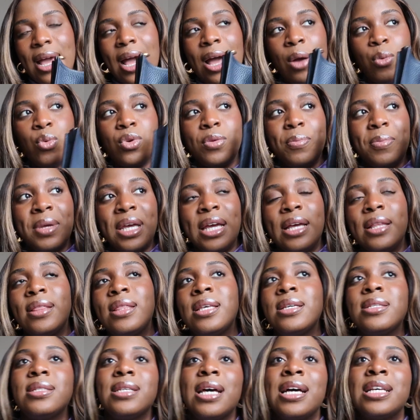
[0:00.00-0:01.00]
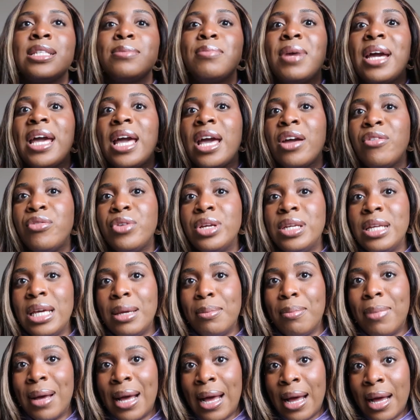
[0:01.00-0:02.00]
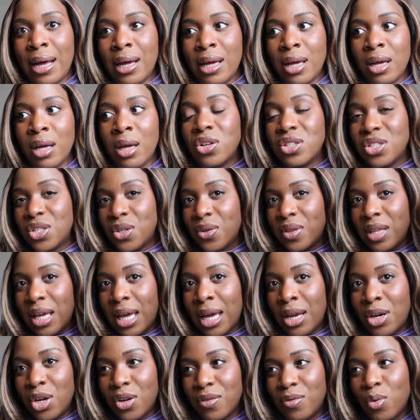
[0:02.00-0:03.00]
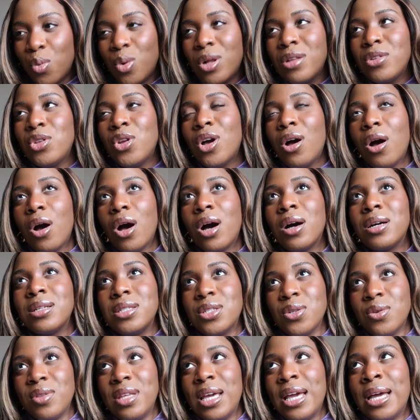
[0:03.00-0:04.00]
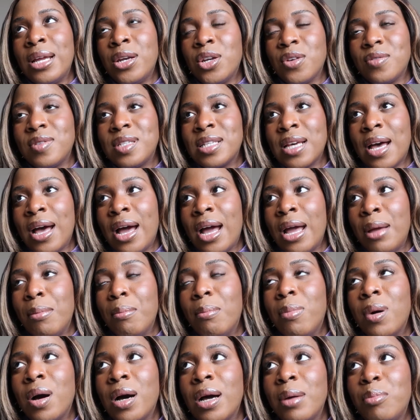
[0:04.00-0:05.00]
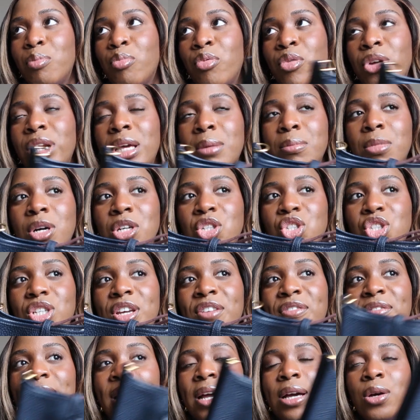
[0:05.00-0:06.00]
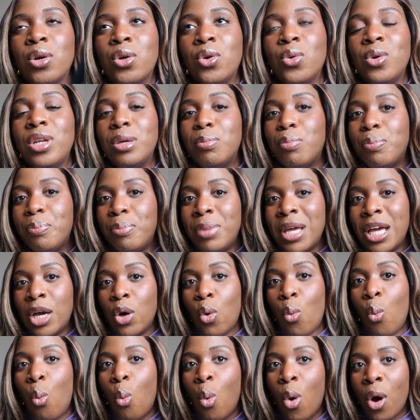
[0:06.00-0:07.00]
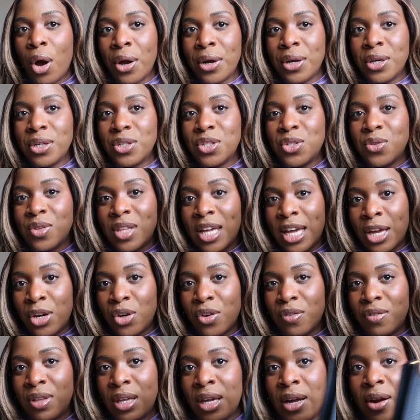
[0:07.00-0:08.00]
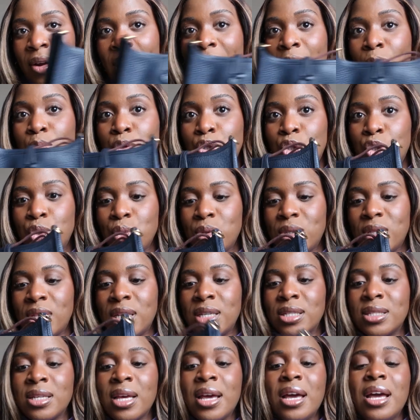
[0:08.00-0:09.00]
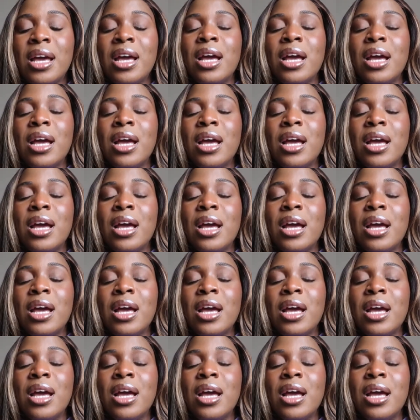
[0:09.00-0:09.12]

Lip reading: I would pick this as my everyday bag until the end of, well, not until the end of time, but pretty much if I could only pick one till the end of the year, I would choose this